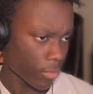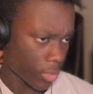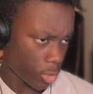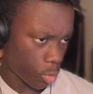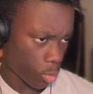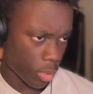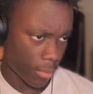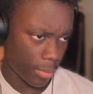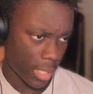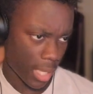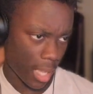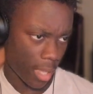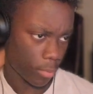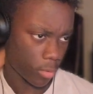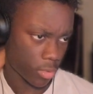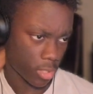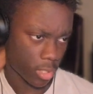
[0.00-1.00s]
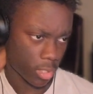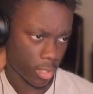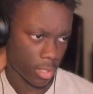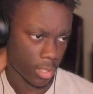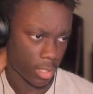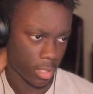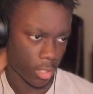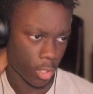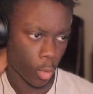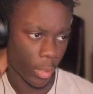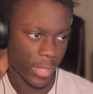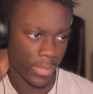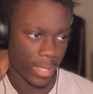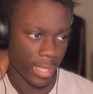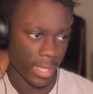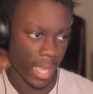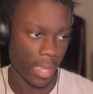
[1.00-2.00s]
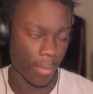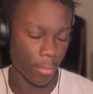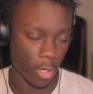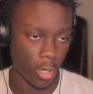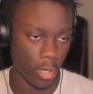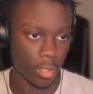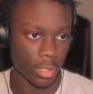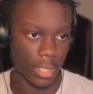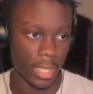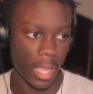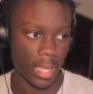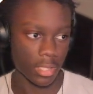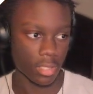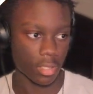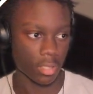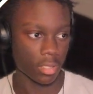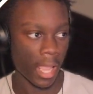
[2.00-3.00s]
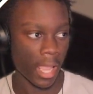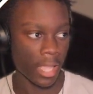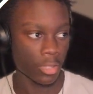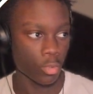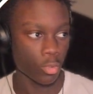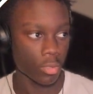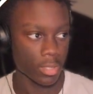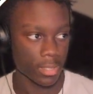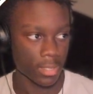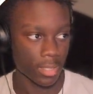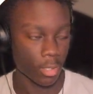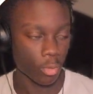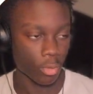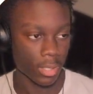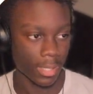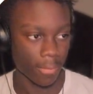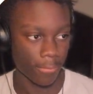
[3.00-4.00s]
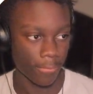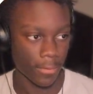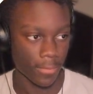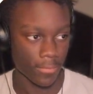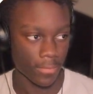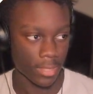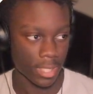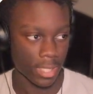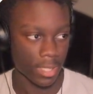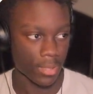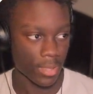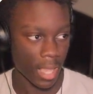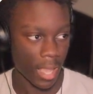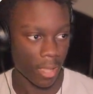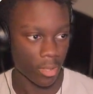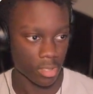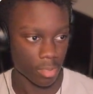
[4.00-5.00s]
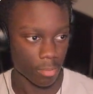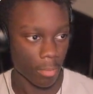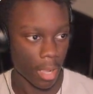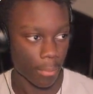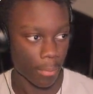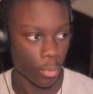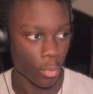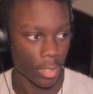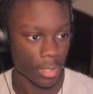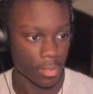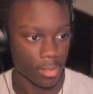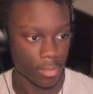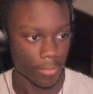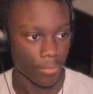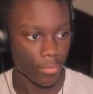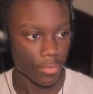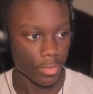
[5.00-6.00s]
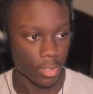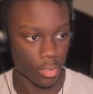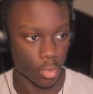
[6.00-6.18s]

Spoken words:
you could be able to, you know, end the game early actually, and you could still get 15,000 my points,